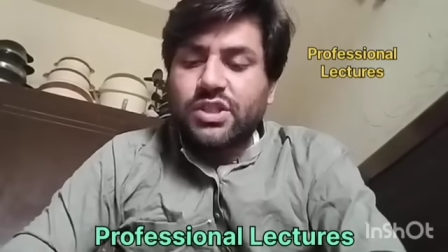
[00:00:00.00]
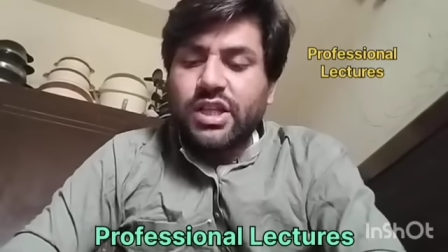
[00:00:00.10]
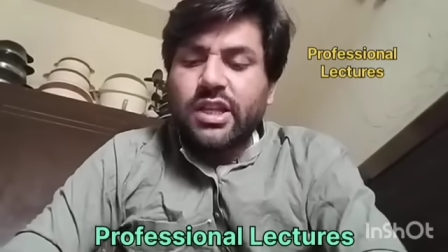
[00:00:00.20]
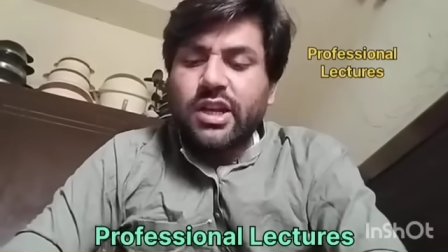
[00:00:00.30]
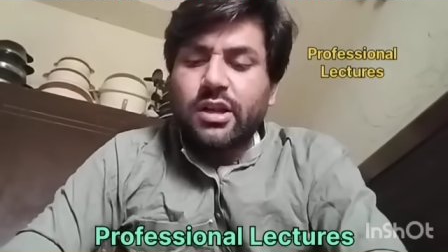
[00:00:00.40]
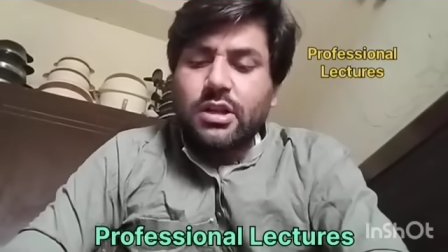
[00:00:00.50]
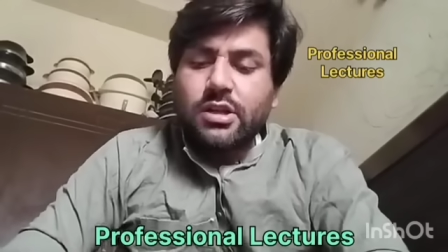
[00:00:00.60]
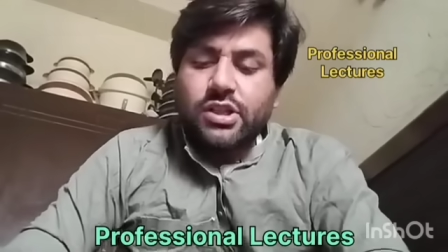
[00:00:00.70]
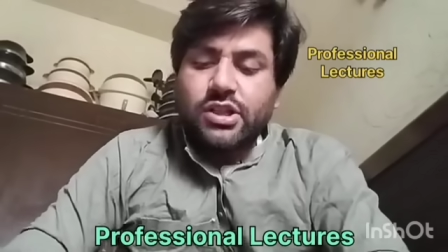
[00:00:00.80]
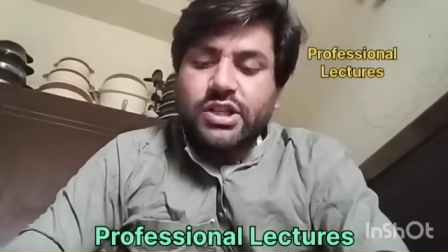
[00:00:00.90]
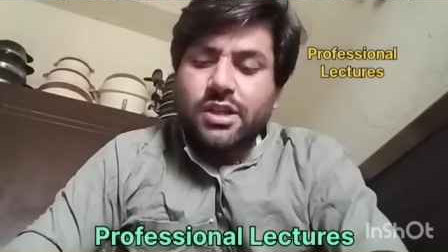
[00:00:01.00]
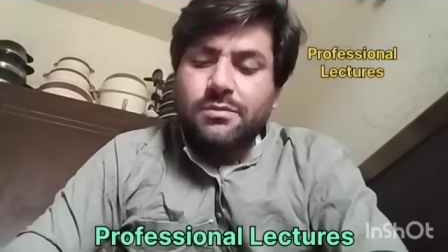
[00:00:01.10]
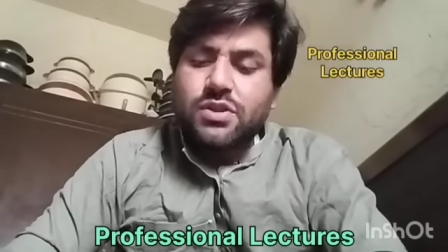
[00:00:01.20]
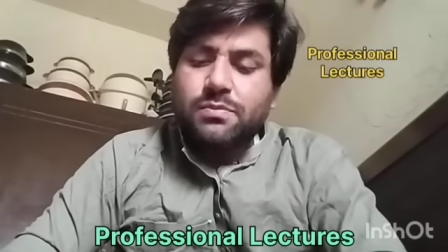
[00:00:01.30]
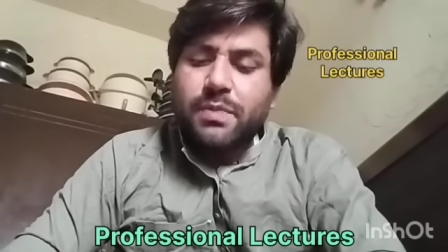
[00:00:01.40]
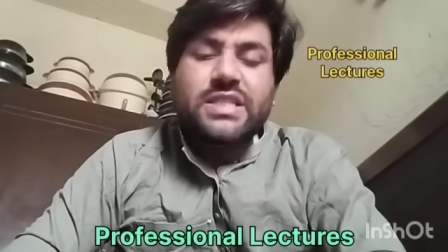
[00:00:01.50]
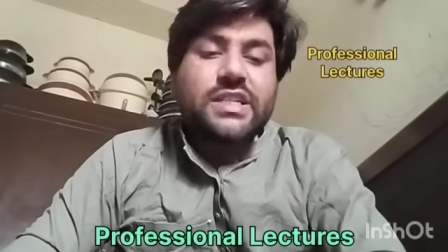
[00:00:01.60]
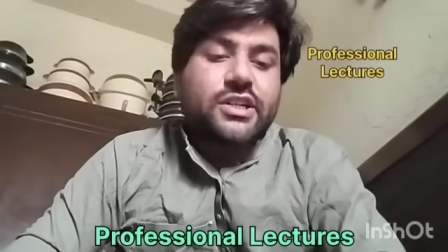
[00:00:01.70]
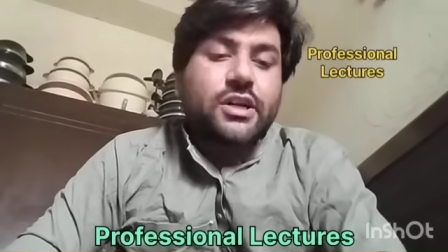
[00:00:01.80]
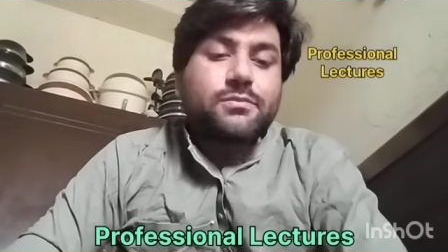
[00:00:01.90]
general terms,
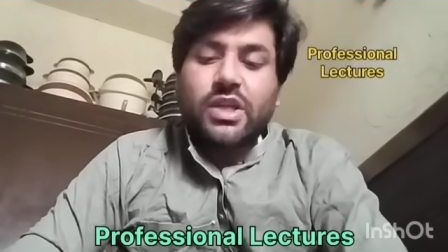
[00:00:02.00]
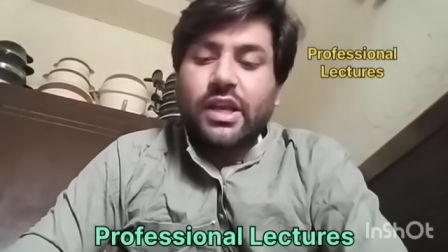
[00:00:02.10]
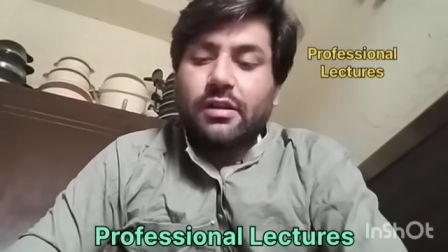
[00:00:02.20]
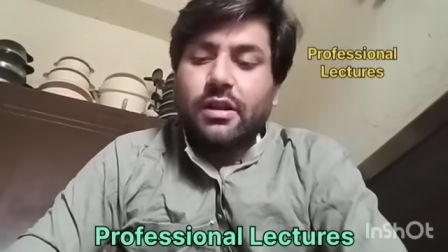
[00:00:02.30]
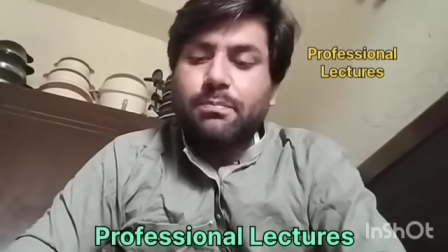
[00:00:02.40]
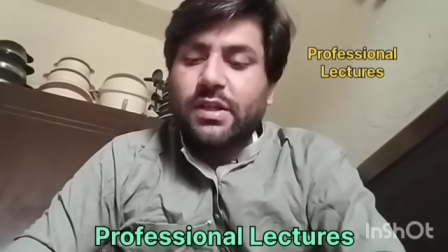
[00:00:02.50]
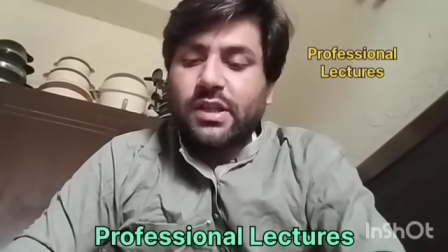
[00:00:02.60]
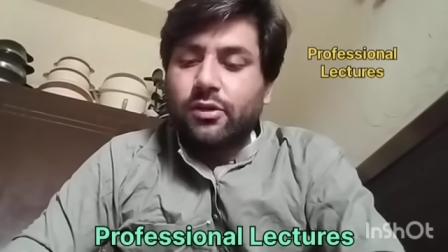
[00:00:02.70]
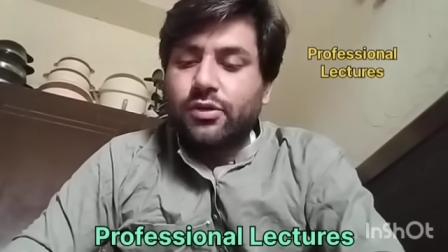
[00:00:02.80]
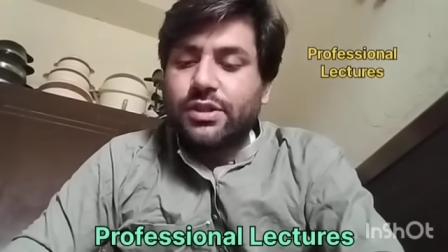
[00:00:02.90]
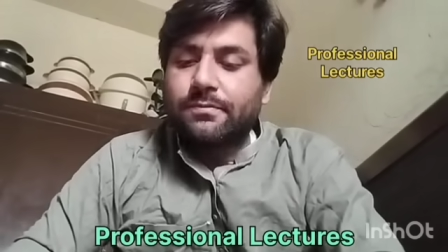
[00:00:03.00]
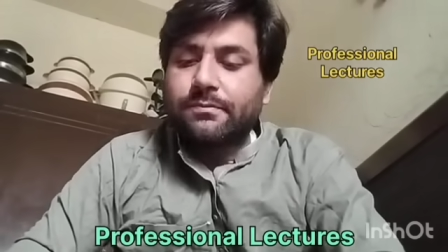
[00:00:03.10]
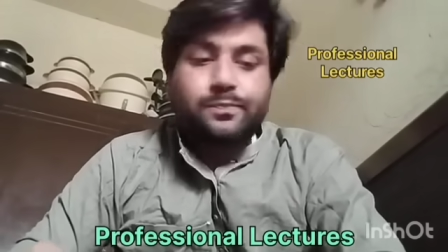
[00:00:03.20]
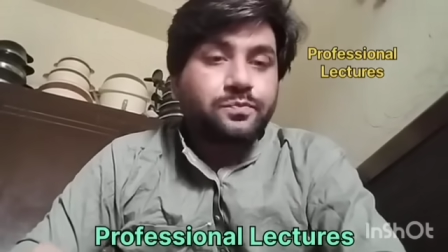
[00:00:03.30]
basic terms in the pathology.